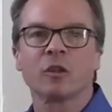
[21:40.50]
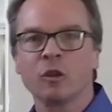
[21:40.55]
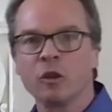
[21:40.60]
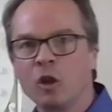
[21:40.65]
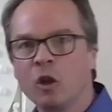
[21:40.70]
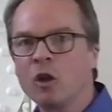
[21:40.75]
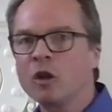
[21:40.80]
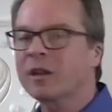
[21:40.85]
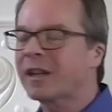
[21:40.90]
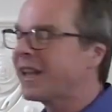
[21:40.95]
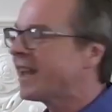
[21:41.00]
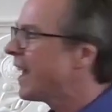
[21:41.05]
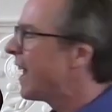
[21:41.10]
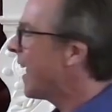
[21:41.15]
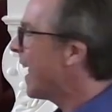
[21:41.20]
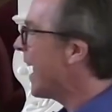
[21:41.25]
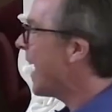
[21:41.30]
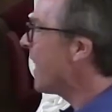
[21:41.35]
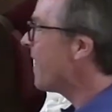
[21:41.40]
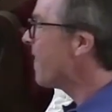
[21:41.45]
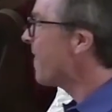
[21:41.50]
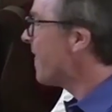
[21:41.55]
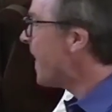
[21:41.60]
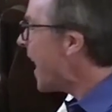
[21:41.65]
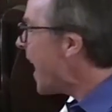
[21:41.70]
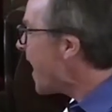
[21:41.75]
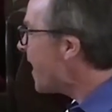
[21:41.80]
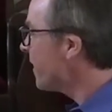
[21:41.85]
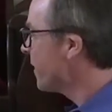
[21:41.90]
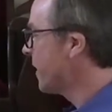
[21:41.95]
look at
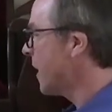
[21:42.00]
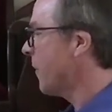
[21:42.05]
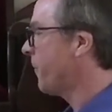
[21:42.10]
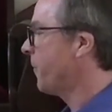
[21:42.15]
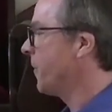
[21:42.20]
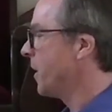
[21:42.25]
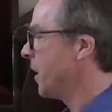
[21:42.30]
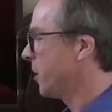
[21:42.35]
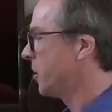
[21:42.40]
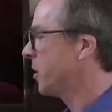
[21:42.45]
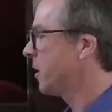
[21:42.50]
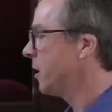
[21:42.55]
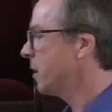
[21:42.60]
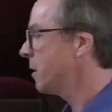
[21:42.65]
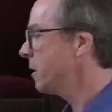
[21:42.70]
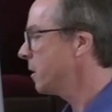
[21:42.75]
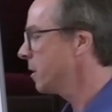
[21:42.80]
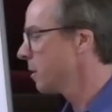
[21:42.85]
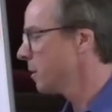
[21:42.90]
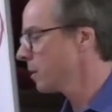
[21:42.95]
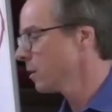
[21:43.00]
that definition